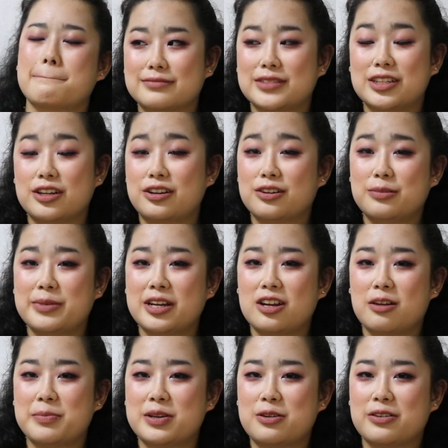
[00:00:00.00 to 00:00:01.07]
Your girl might
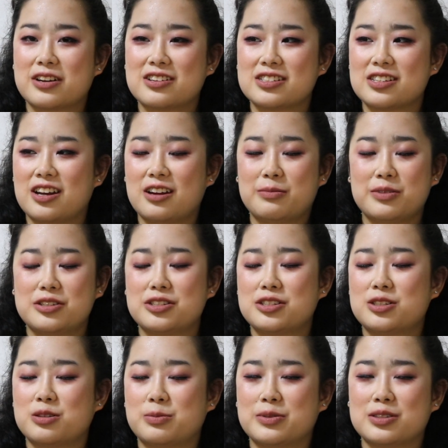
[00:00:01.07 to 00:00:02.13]
not be going outside, but she
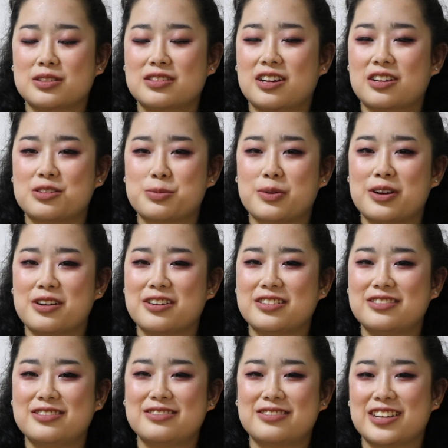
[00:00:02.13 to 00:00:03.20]
still puts a setting spray on.
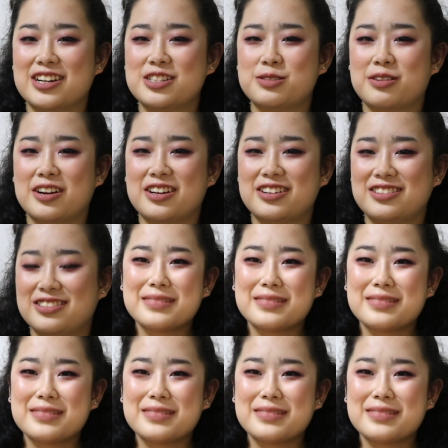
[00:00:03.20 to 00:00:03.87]
That's right.